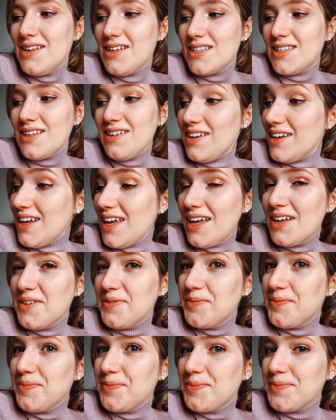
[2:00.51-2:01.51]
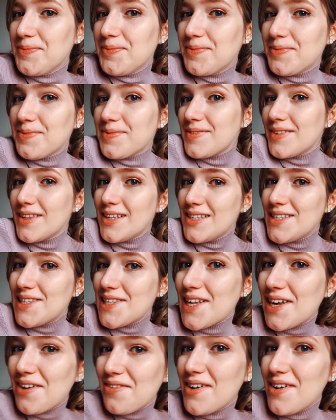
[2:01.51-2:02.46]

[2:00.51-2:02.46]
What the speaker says: So yeah, stick